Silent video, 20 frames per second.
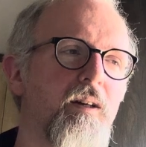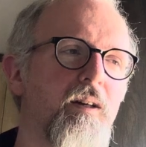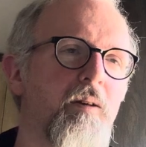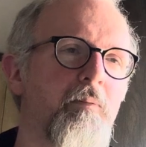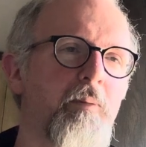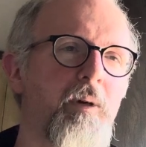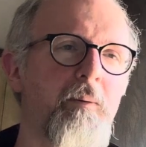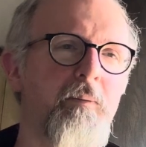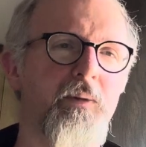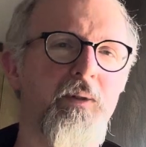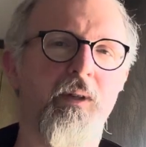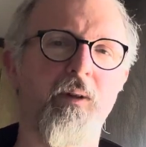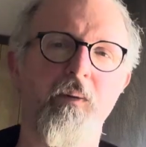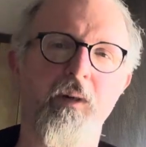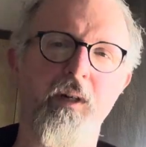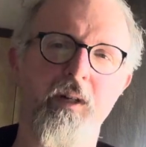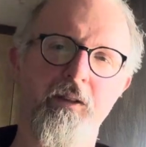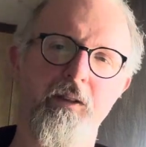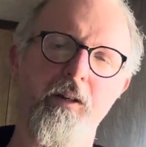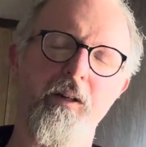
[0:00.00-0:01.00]
People say,
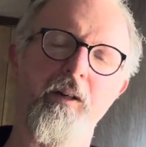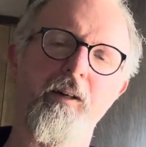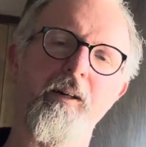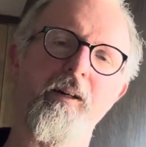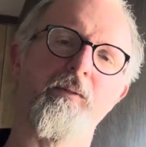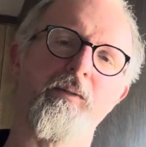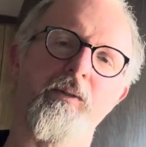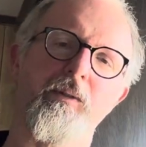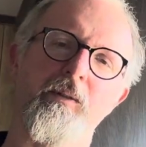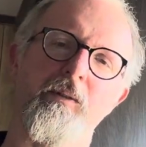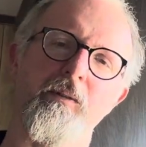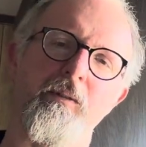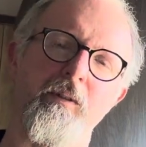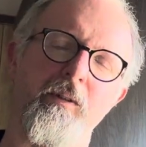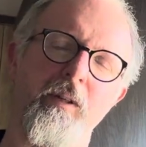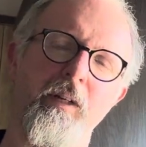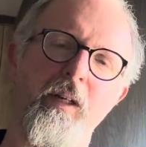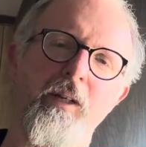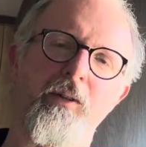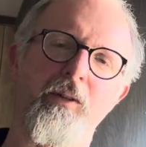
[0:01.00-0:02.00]
well, the knives are the
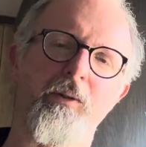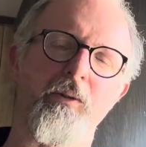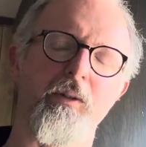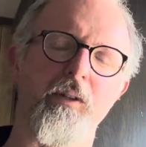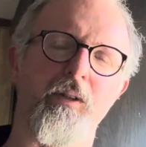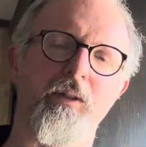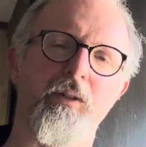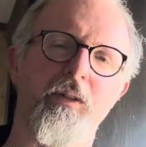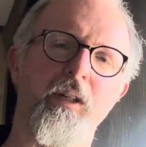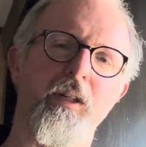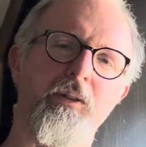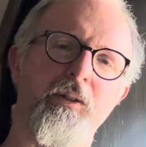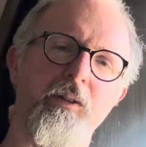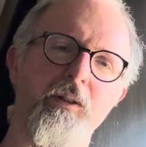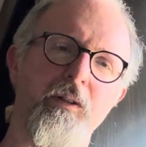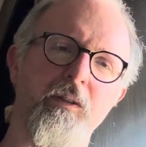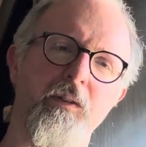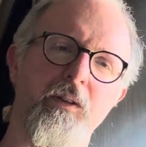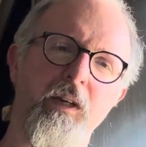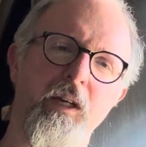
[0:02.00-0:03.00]
natural extension
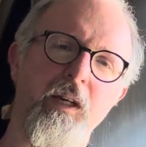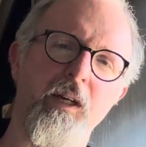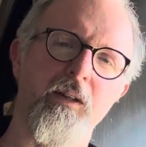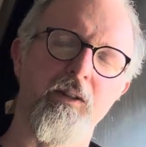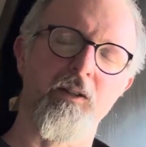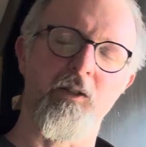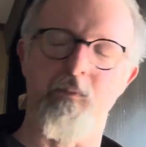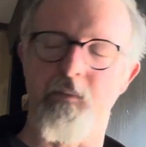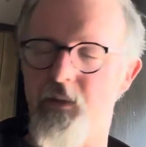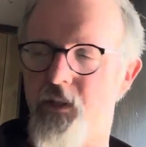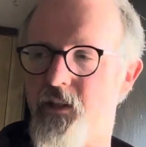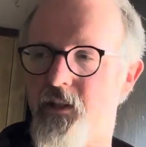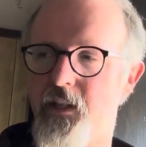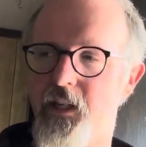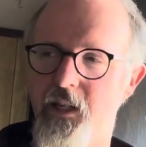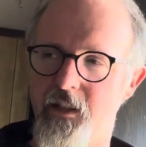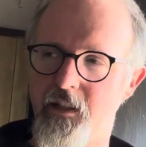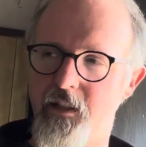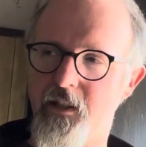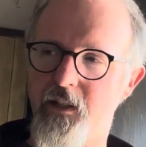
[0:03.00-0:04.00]
of the hands. But
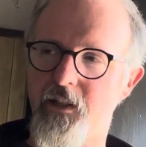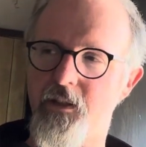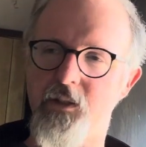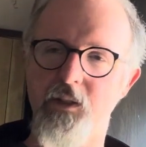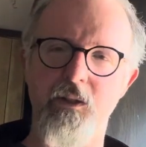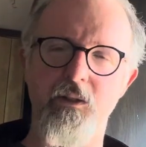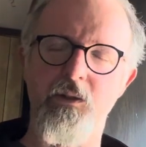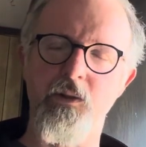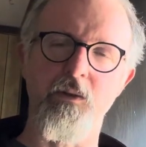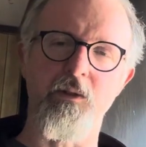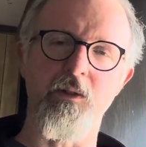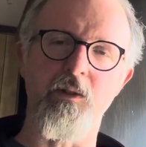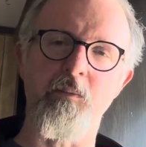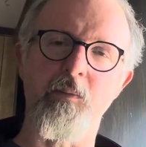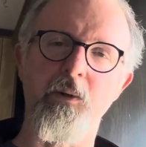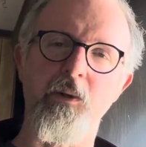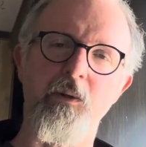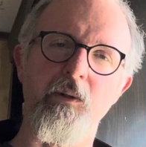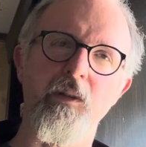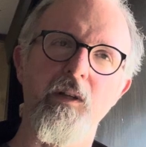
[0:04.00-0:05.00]
again, like I said, so is the
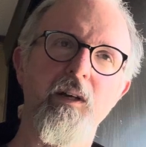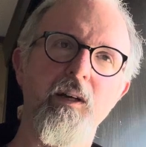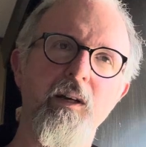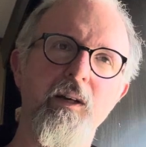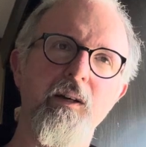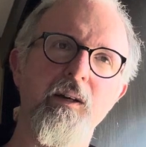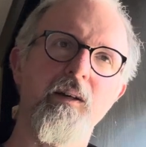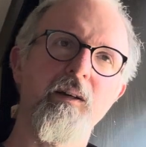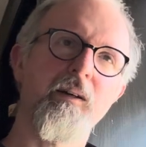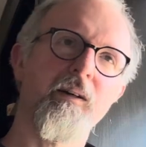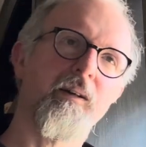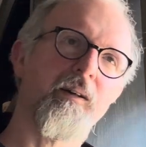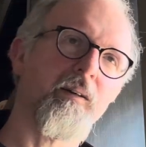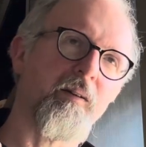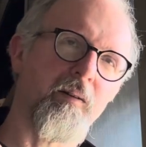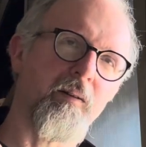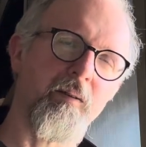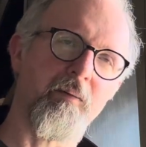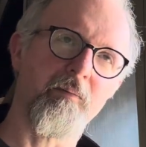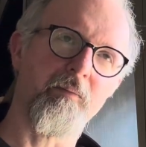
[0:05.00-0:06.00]
pole.
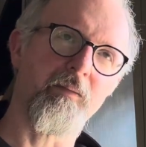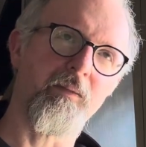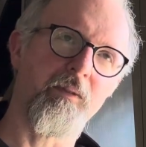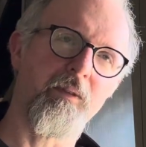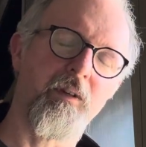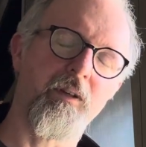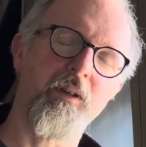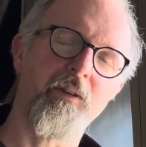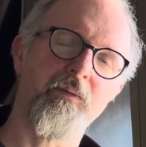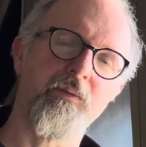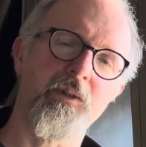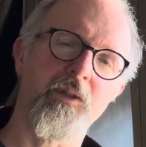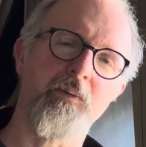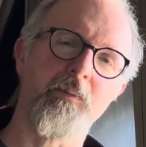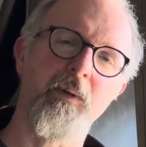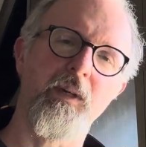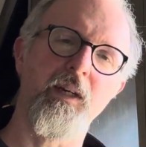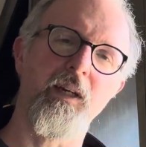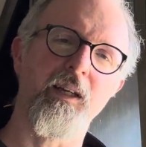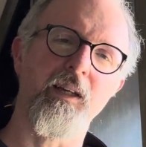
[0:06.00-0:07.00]
The difference
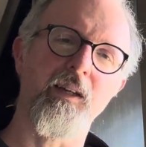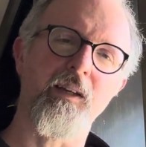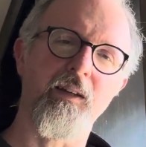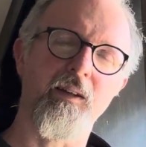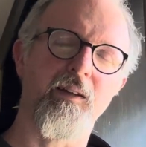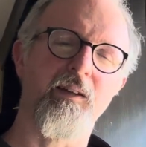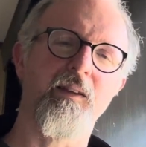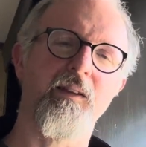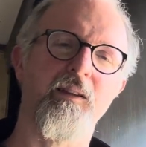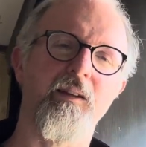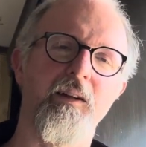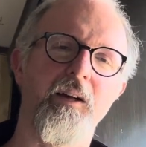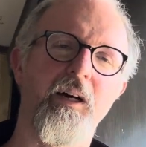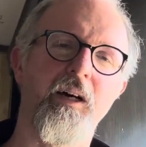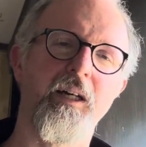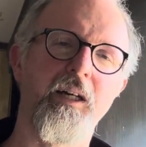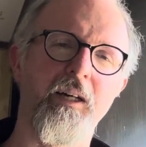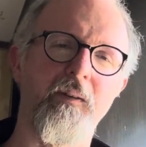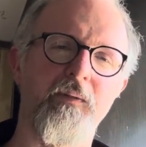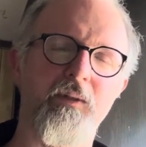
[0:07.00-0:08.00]
being the
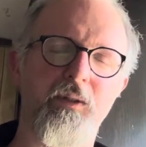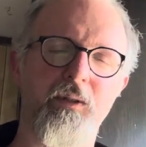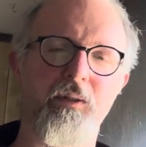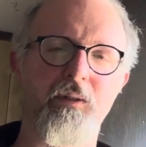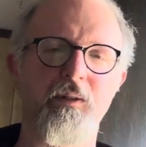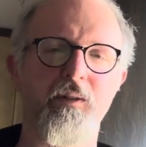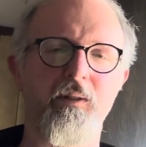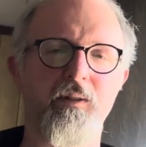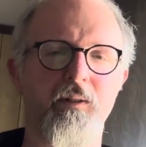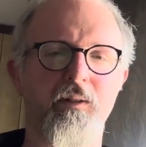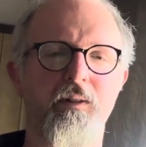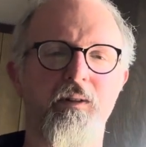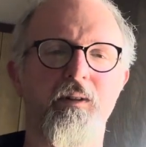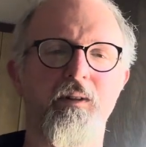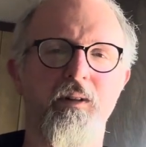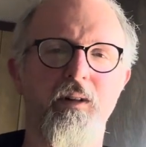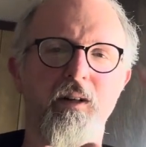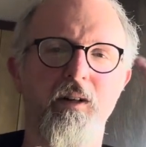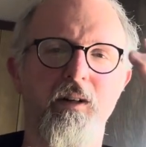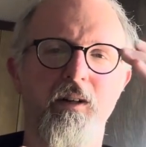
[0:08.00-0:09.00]
knives
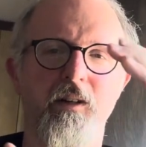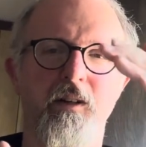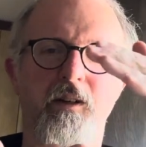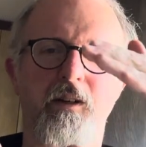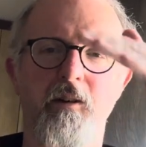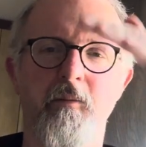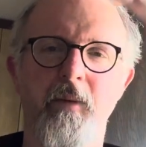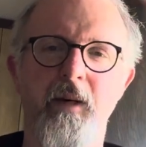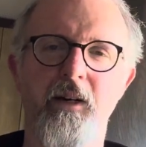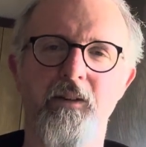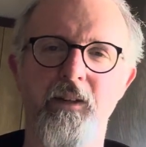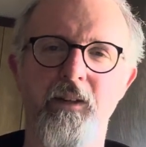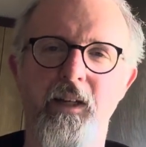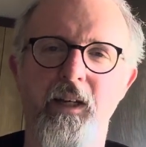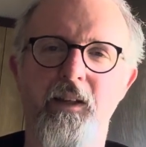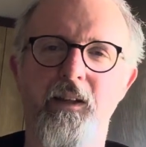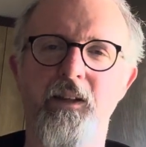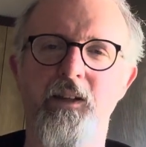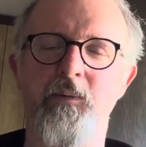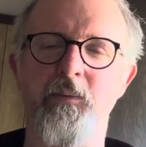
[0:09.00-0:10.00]
come out
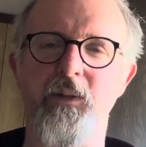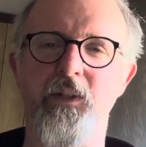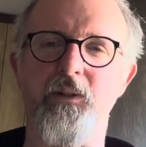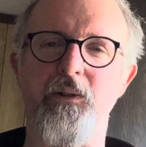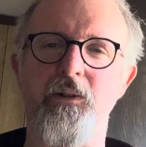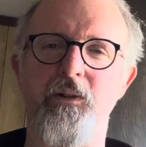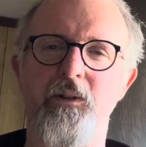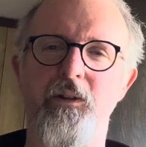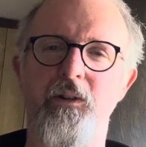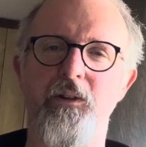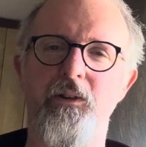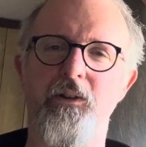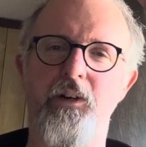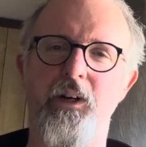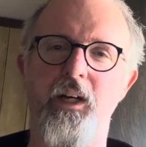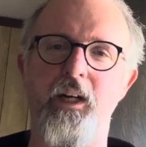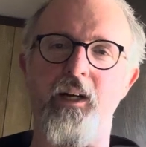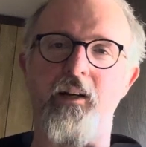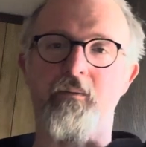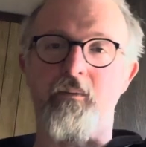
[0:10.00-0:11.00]
like this much longer than your
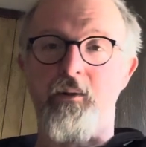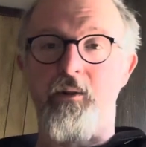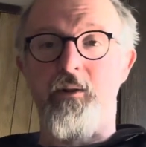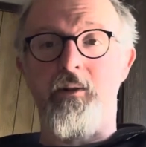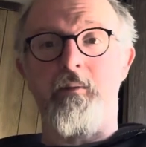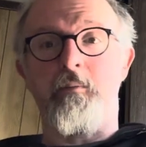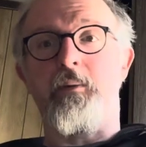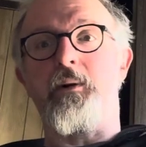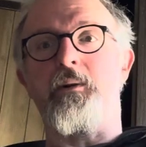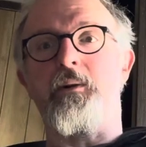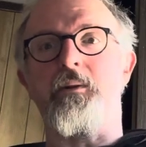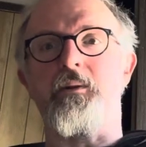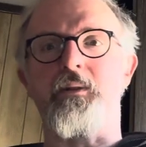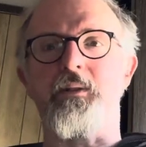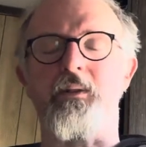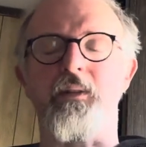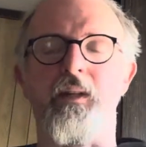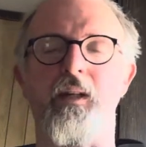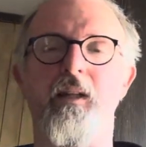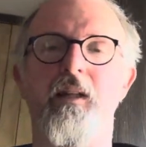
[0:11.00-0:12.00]
hand, whereas the pole is
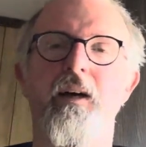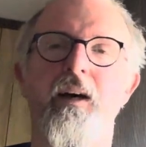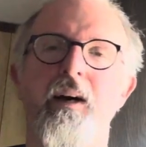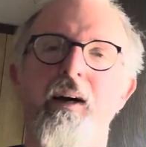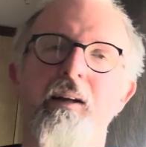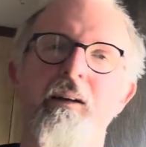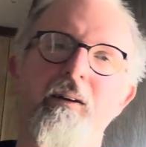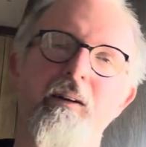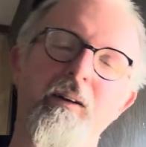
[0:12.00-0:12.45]
like that.